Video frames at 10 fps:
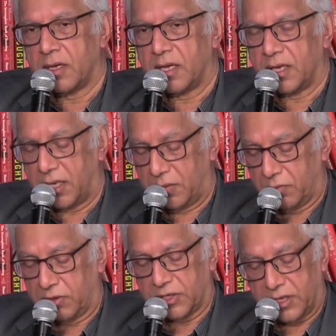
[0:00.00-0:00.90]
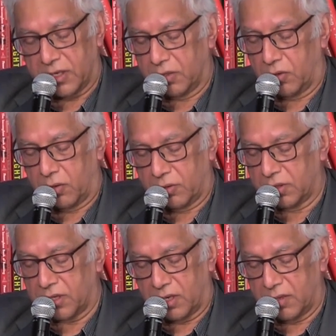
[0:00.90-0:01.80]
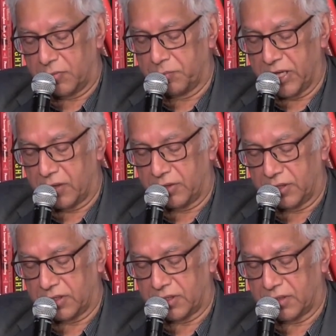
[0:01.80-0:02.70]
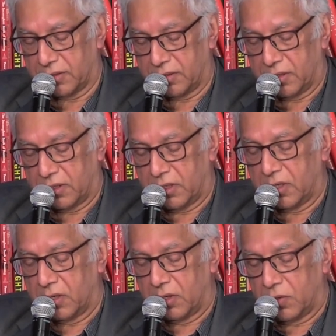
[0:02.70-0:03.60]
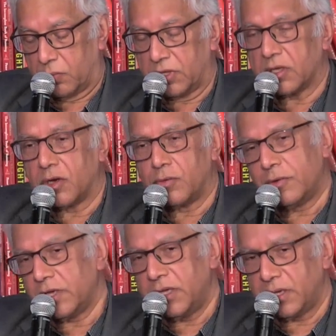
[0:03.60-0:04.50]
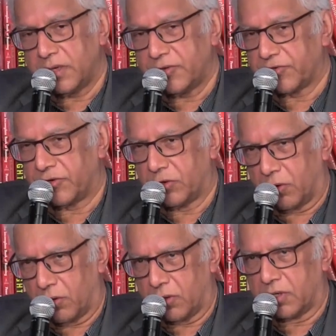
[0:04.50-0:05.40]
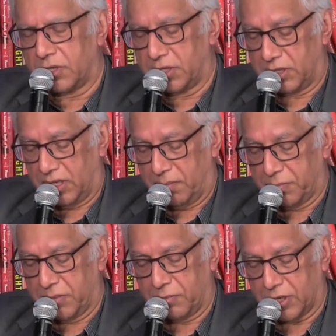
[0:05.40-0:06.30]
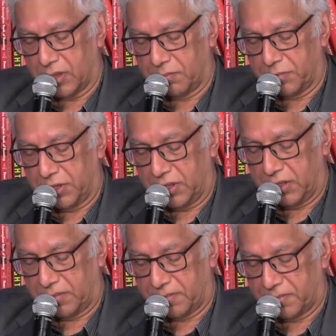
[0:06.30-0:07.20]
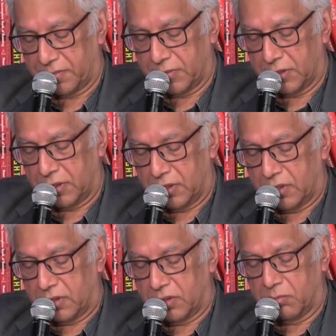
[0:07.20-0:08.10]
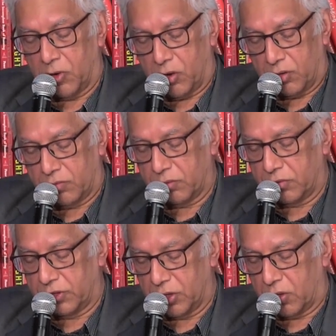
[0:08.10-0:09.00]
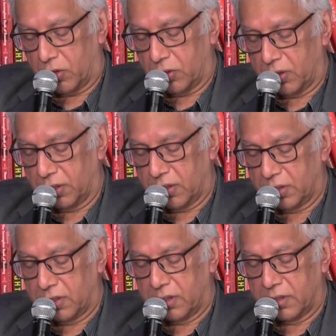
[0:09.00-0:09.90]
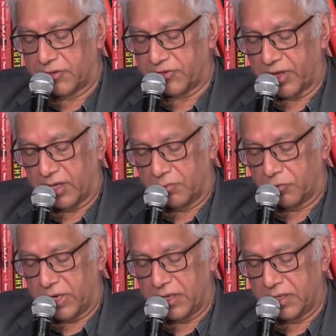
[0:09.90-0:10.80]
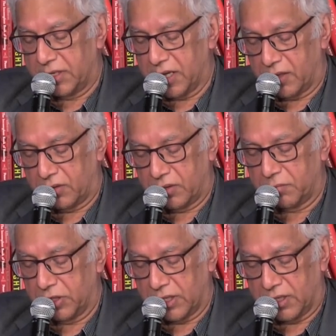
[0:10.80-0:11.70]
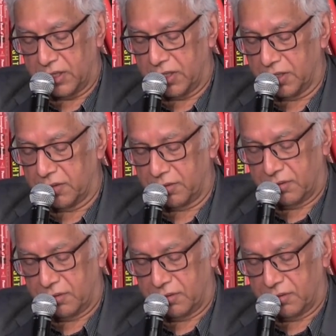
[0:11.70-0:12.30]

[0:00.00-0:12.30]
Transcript: He will take a long time about it, with only his dog to keep him company. The mongrel dog, celebrated down the millennia,